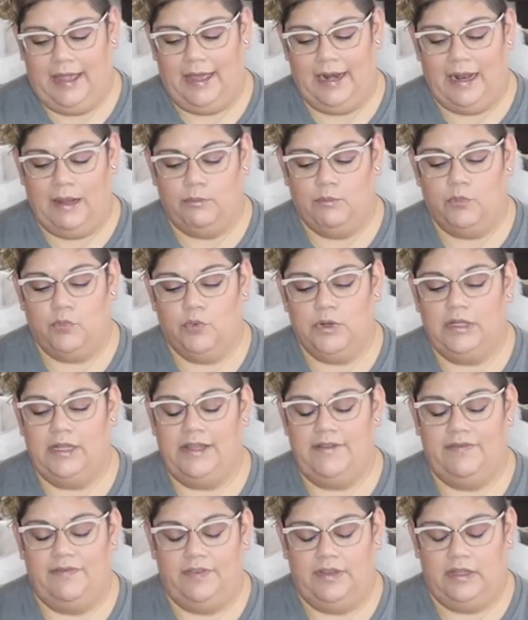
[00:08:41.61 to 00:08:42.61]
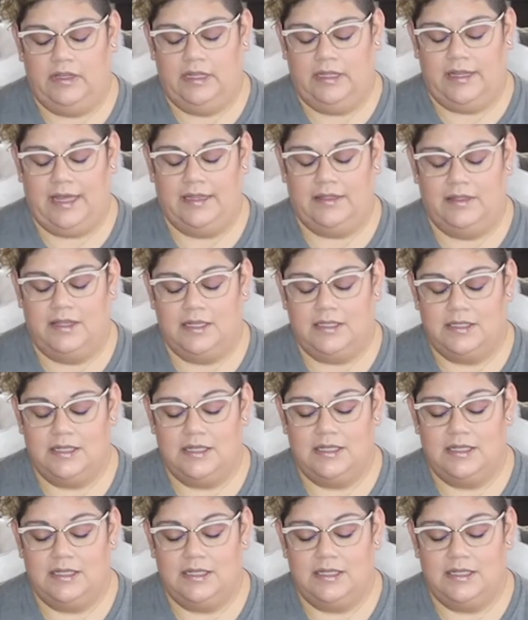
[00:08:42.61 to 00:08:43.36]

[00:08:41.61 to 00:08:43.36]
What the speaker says: And I'm really feeling like this